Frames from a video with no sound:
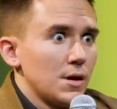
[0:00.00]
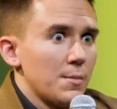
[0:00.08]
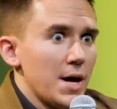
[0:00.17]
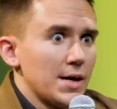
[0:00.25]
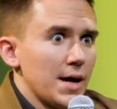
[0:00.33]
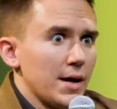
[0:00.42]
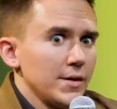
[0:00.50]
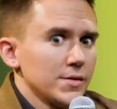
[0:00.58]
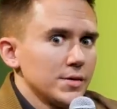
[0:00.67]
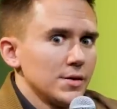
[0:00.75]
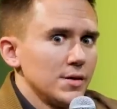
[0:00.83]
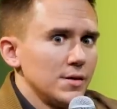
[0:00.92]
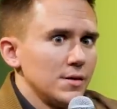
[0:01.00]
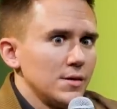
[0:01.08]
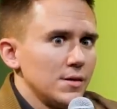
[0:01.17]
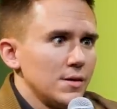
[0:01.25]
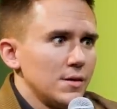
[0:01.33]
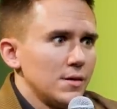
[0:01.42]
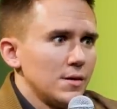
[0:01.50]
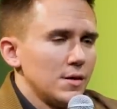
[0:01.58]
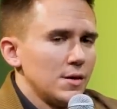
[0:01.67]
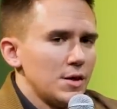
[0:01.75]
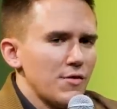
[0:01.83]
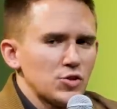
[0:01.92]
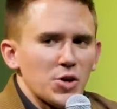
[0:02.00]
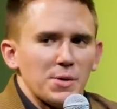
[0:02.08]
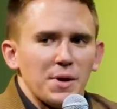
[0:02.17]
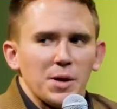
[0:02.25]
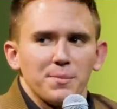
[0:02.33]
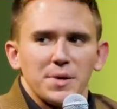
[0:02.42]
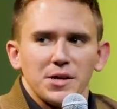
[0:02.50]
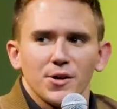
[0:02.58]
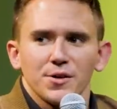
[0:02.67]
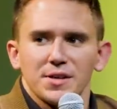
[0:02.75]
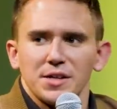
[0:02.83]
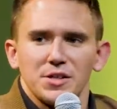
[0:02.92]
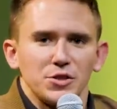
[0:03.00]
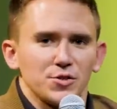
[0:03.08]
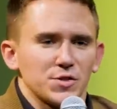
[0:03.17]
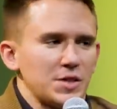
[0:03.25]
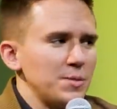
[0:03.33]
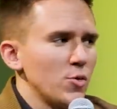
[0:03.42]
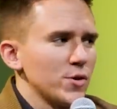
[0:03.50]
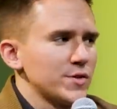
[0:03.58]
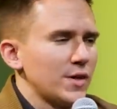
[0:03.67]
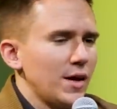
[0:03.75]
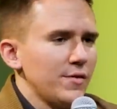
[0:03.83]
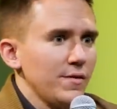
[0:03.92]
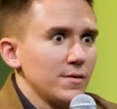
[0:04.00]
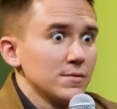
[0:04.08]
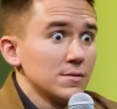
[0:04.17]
Come on, eyes. You ever try to make them bigger thinking that you'll see more stuff?